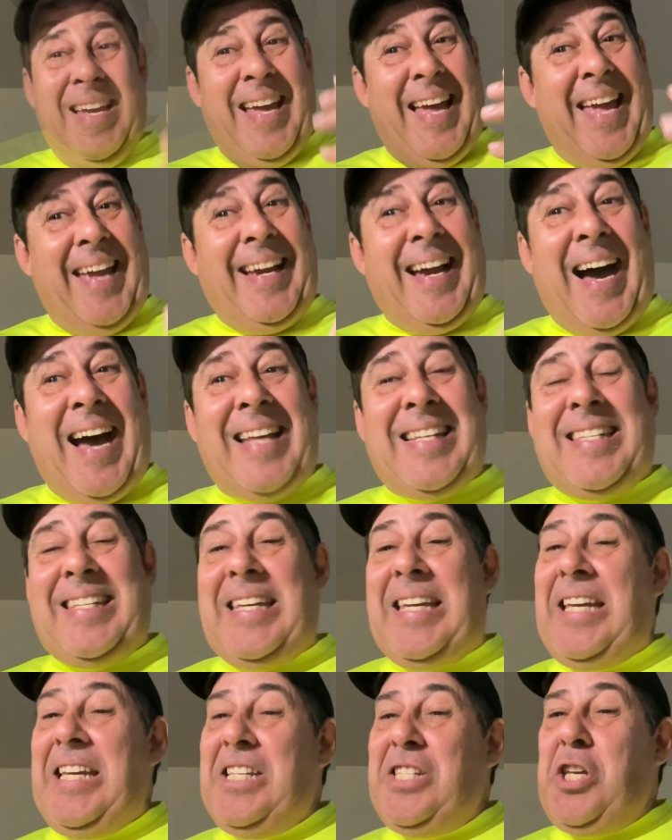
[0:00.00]
And guys, the
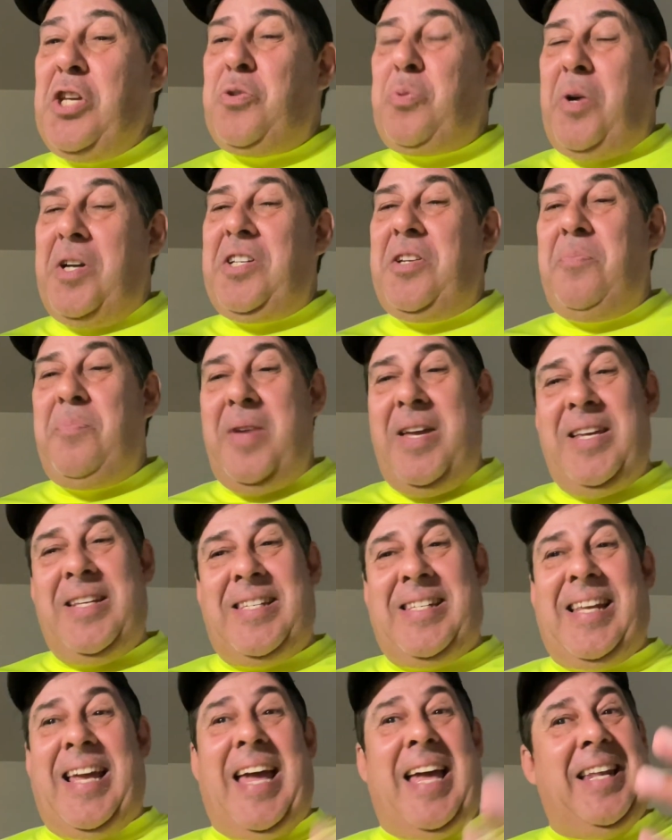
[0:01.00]
easiest one to
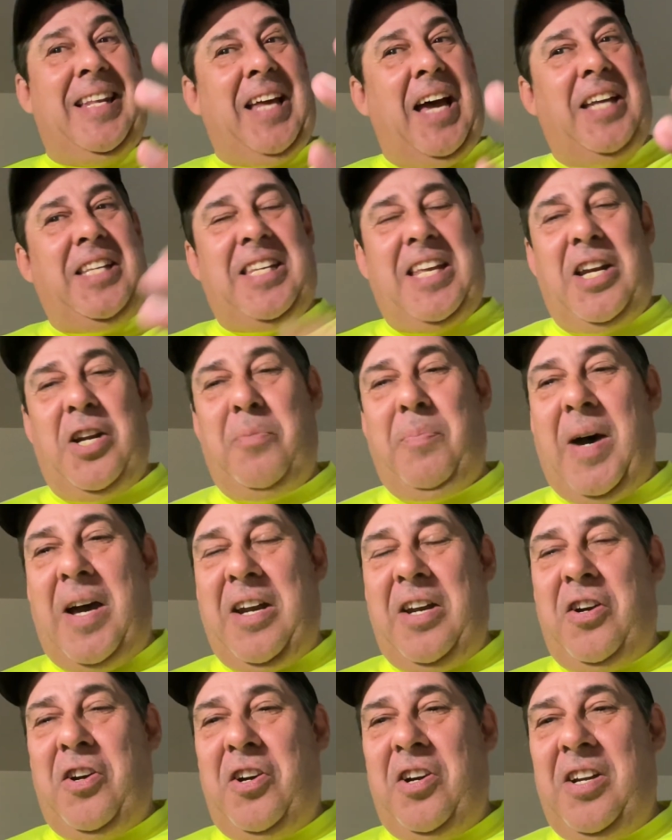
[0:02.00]
miss, and I talked about
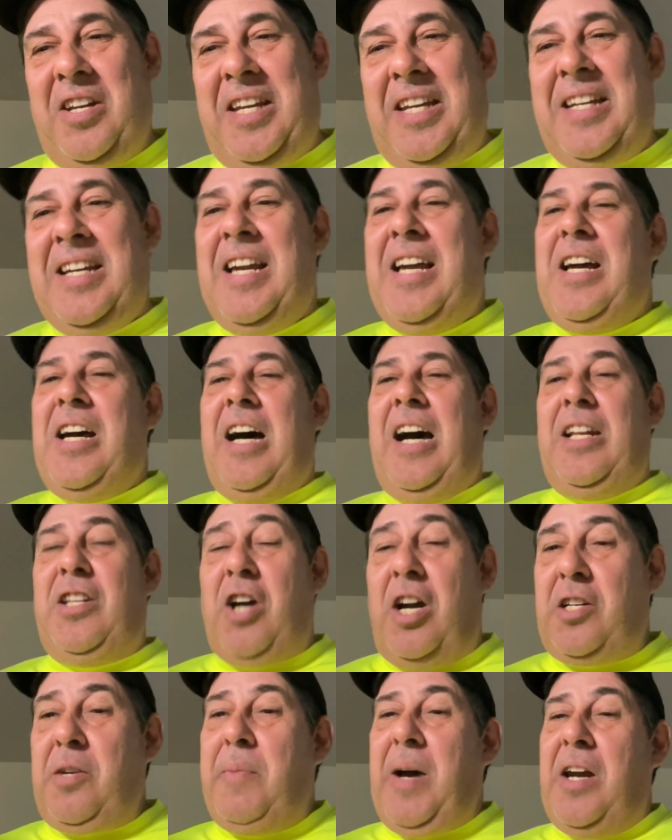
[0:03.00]
it
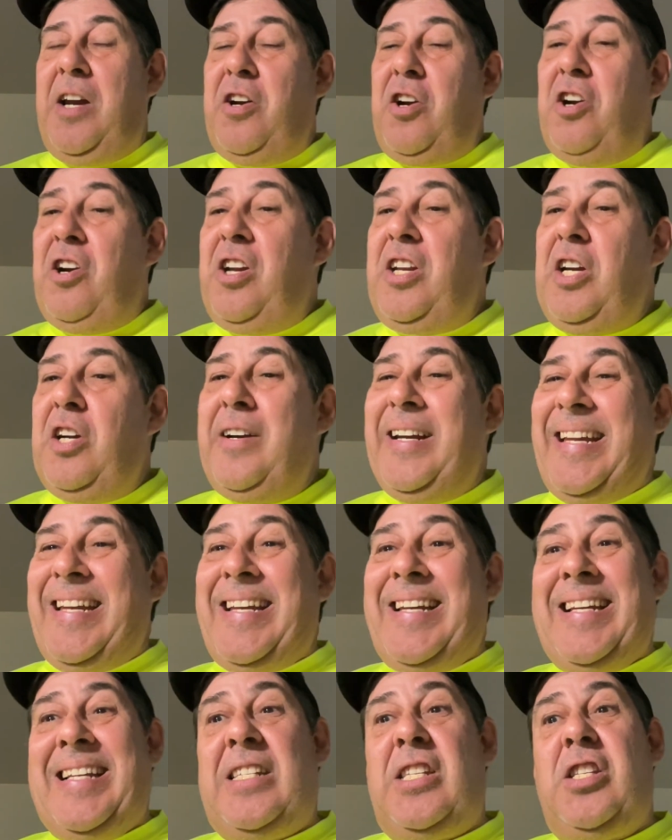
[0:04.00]
earlier,
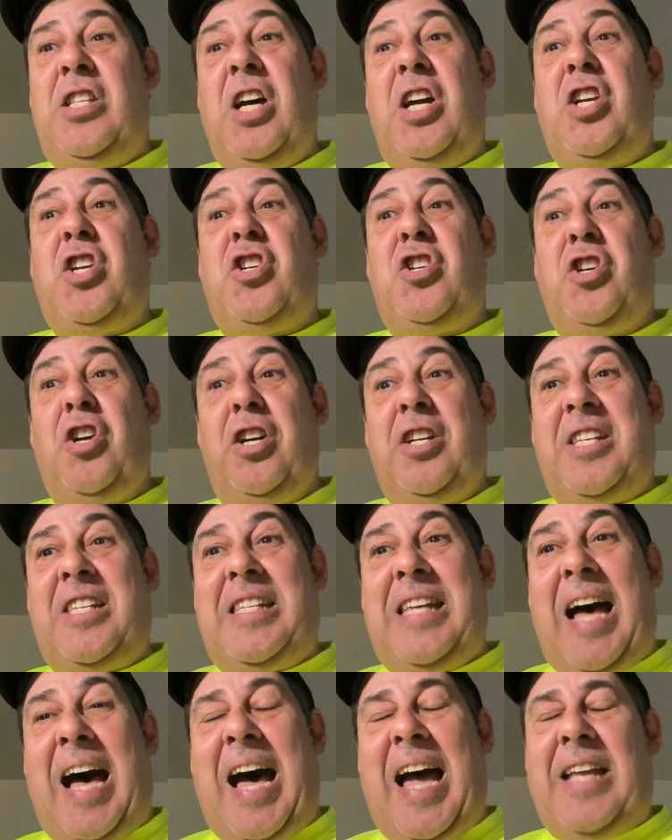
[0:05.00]
is the shirt
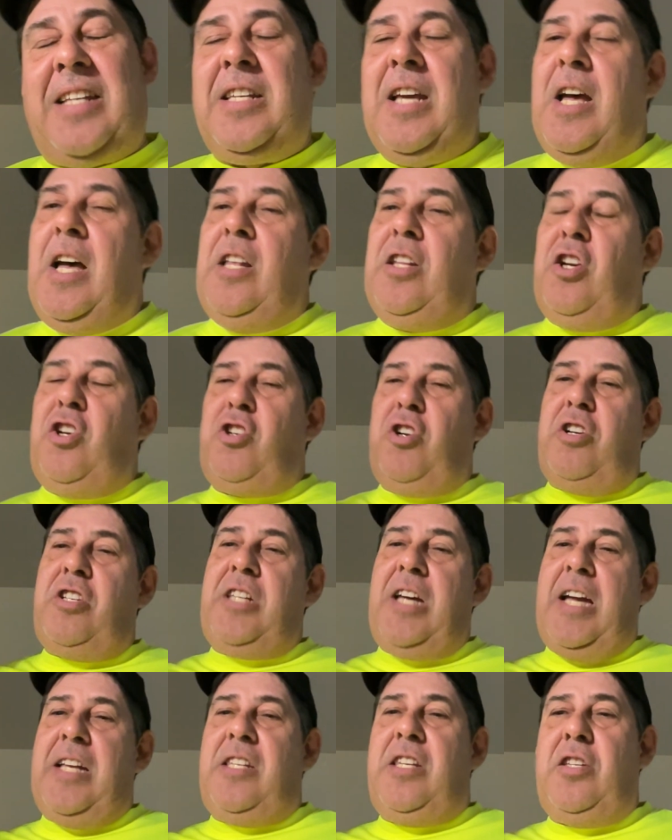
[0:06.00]
size. The shirt
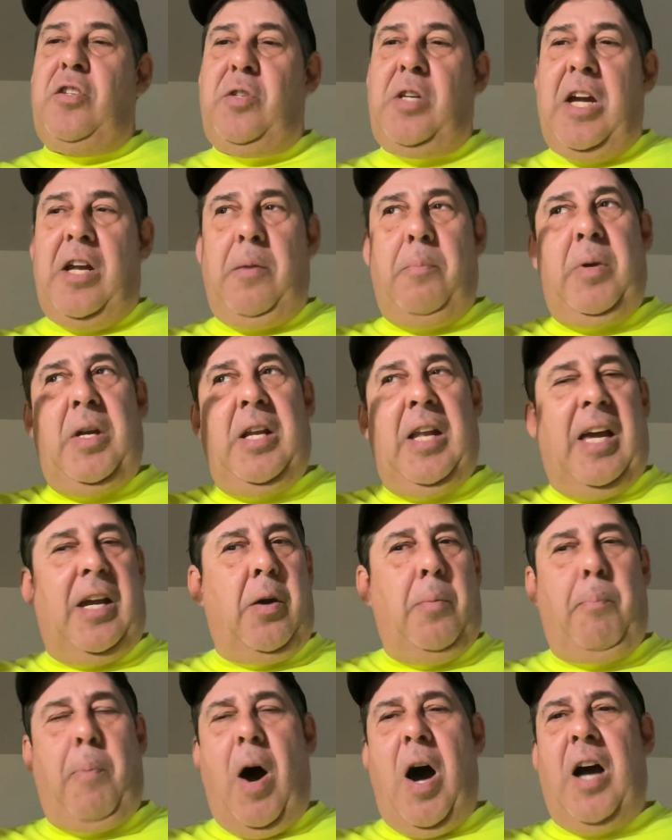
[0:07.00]
size is going to be like
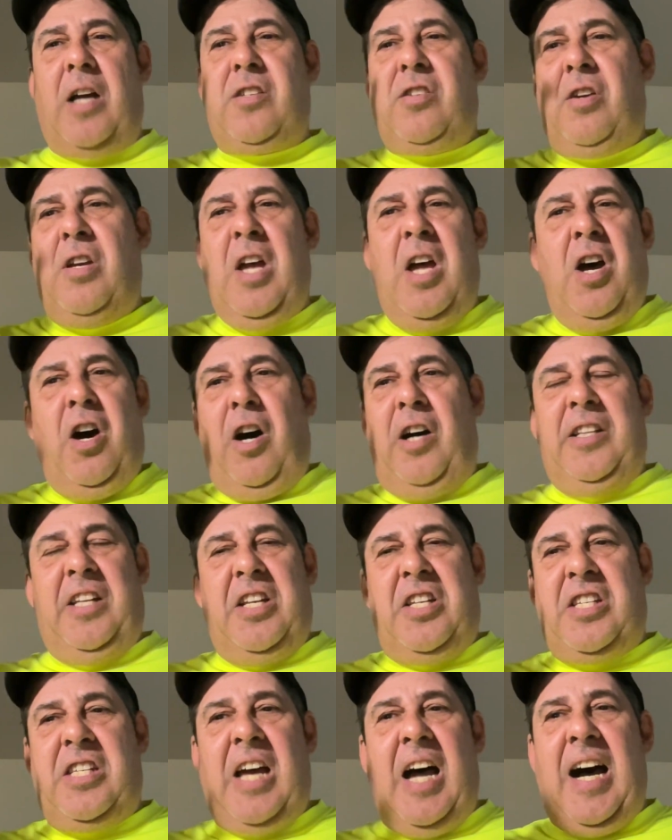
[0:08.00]
a box on the
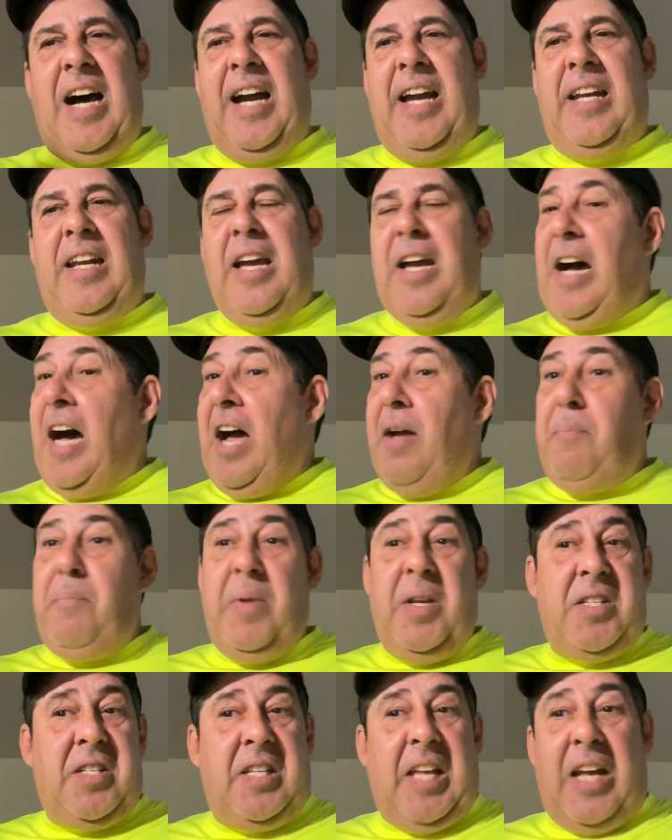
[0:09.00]
side. I've
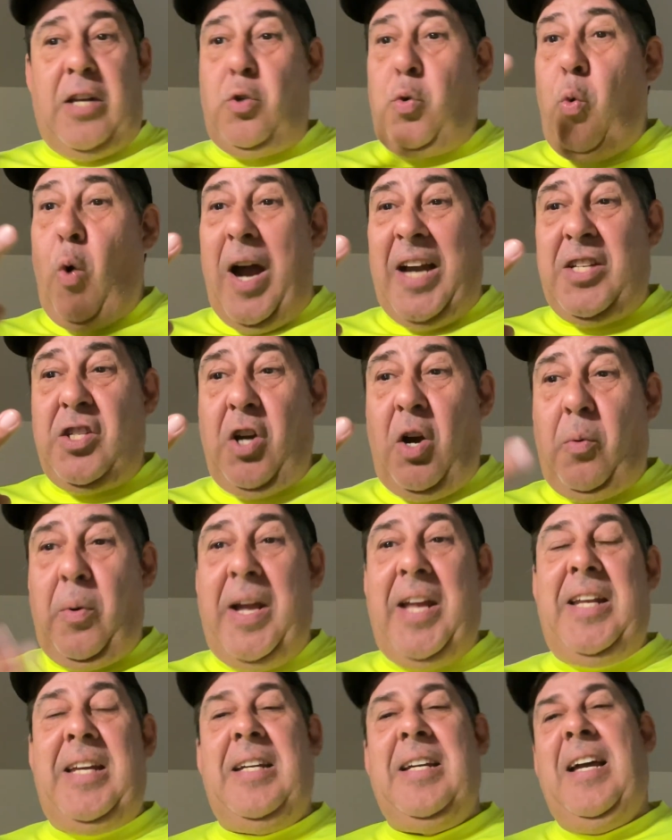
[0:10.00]
missed that twice
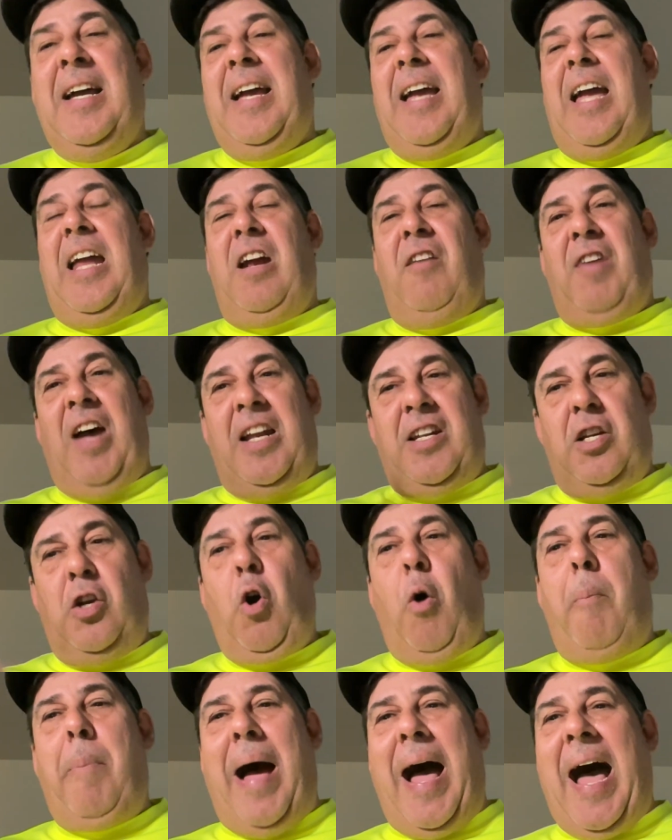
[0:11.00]
already, and I've had to
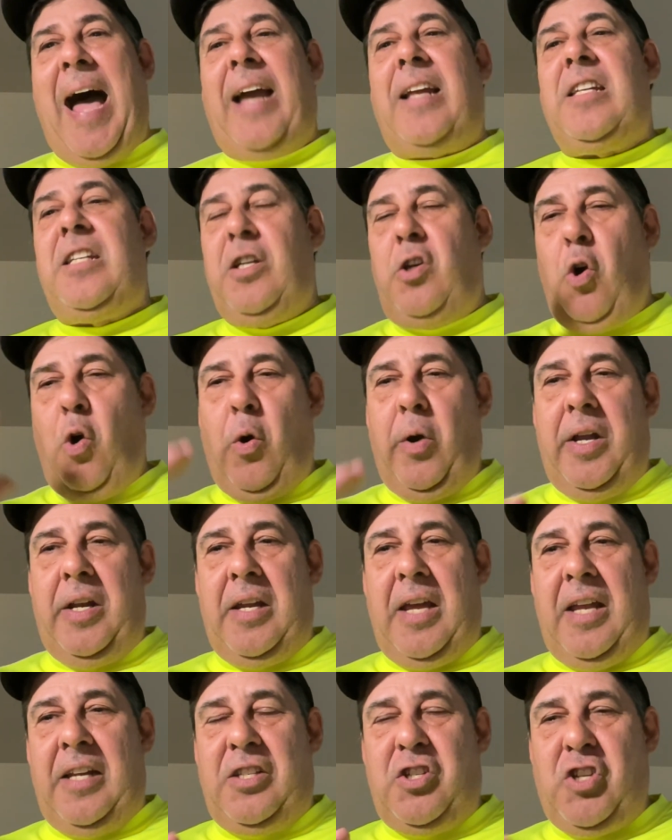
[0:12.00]
go back to go
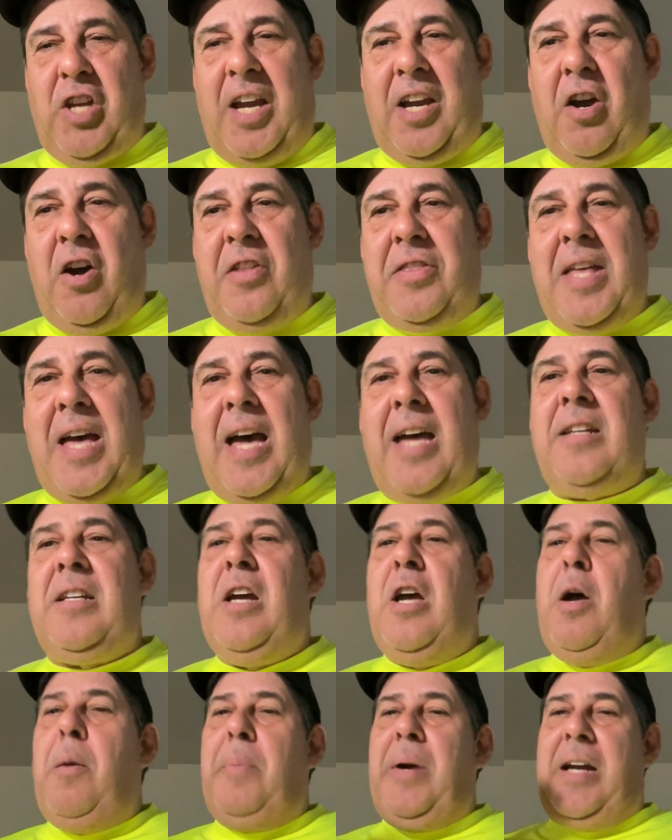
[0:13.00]
and check on that.
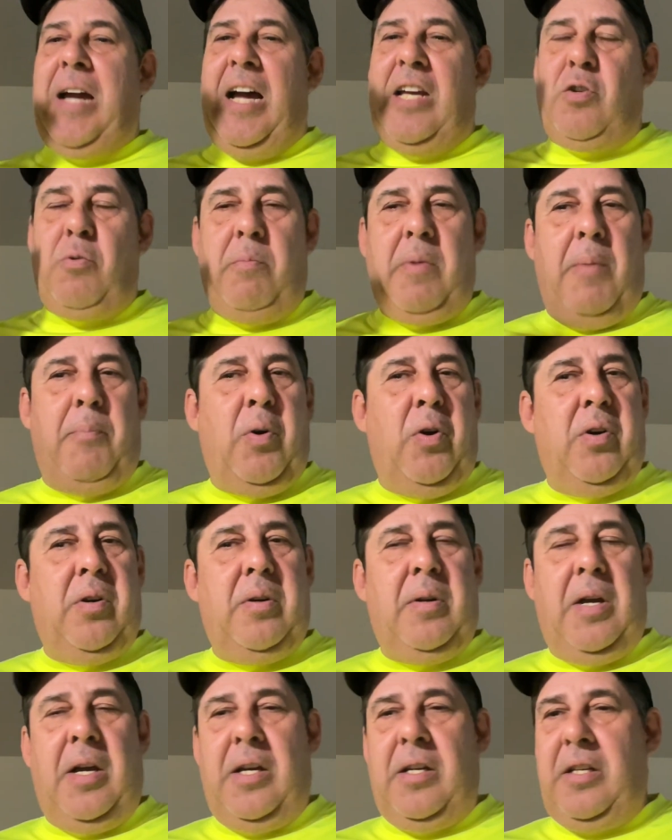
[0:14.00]
But guys,
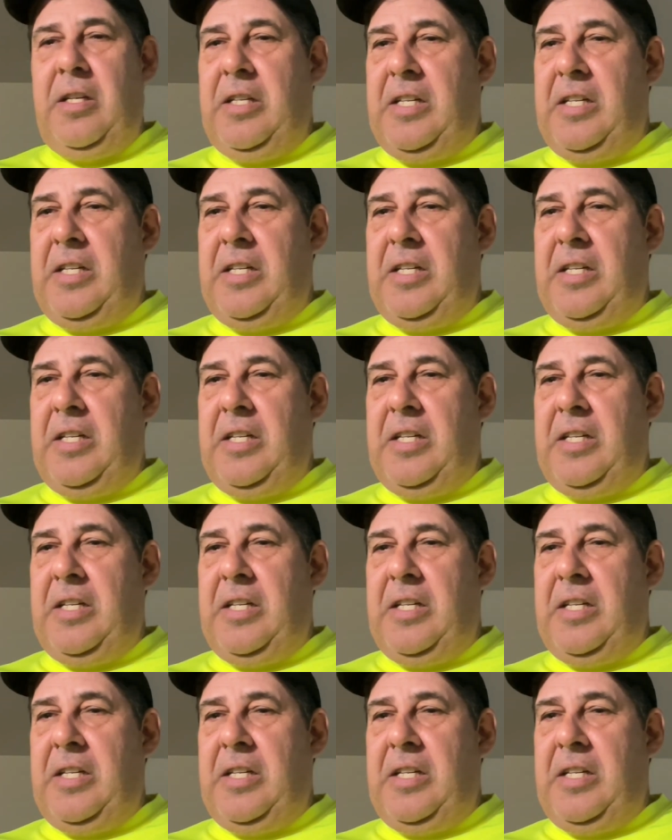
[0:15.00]
remember,